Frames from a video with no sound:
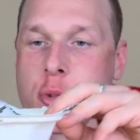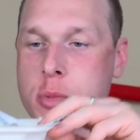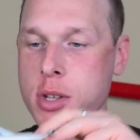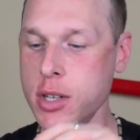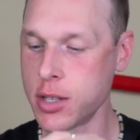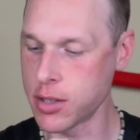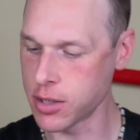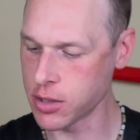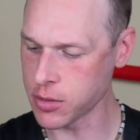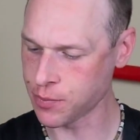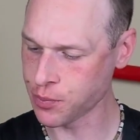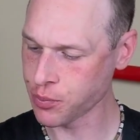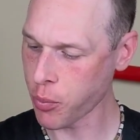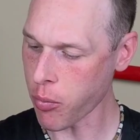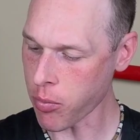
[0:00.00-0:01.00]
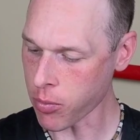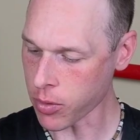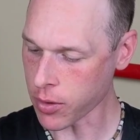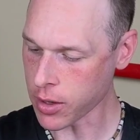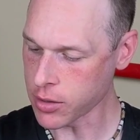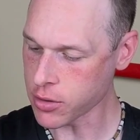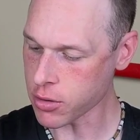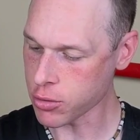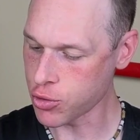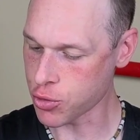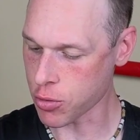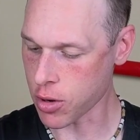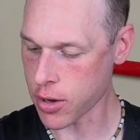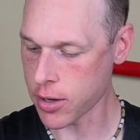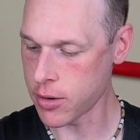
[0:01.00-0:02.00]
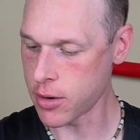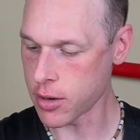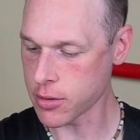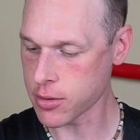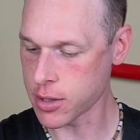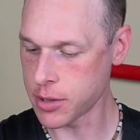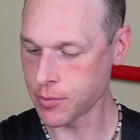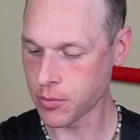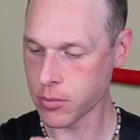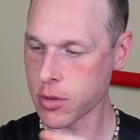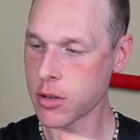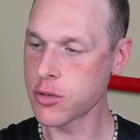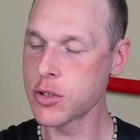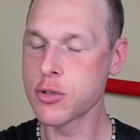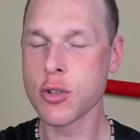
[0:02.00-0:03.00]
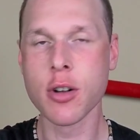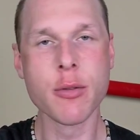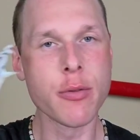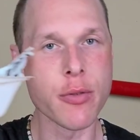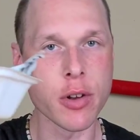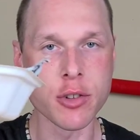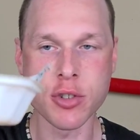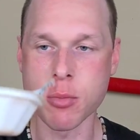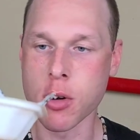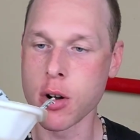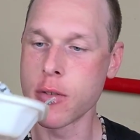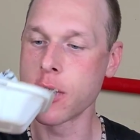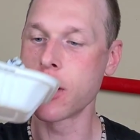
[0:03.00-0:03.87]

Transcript: me to eat these? It's all dry and dusty. I'll just try and finish them off, I